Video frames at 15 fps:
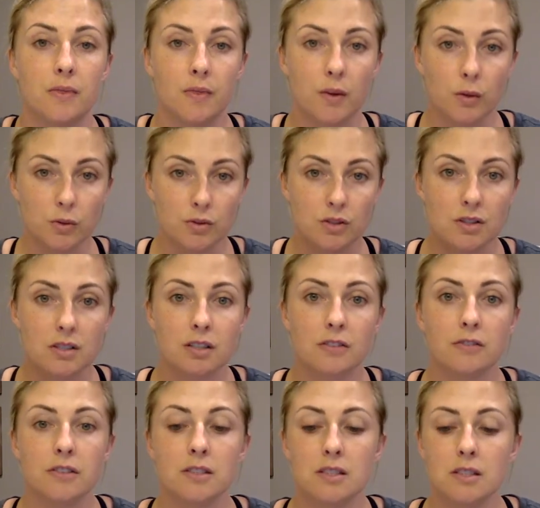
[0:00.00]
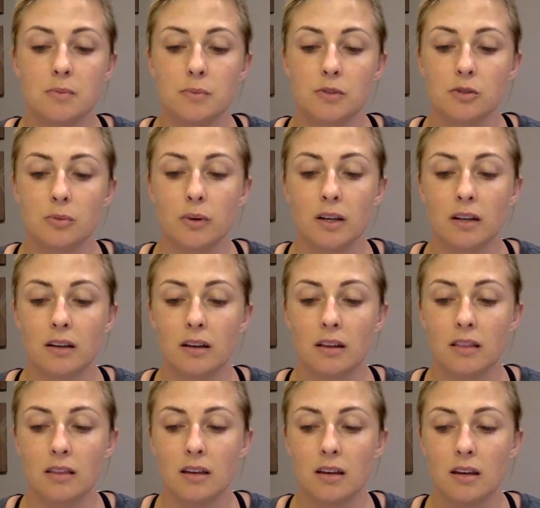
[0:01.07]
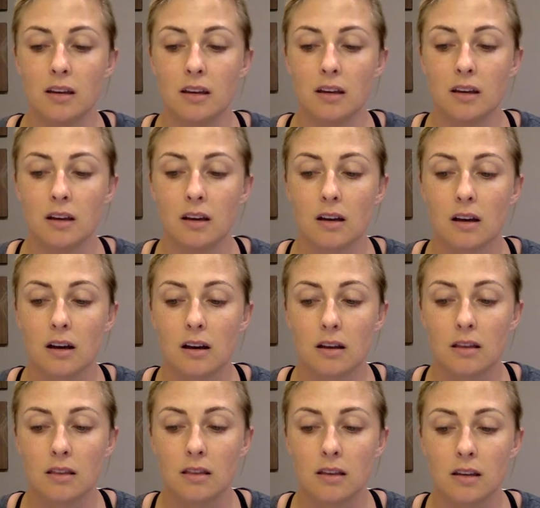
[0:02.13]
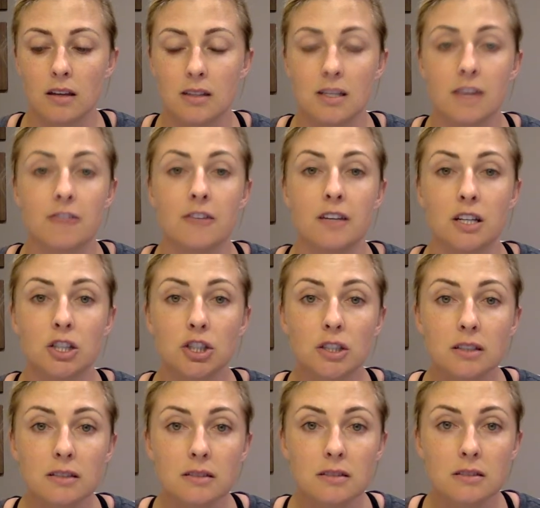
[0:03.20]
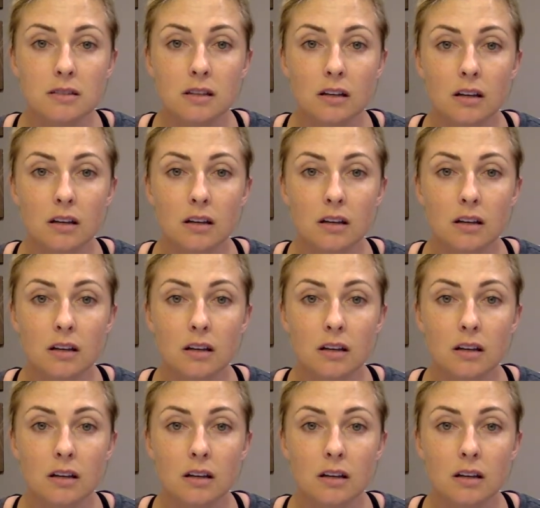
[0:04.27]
Those are the differences between the definitions,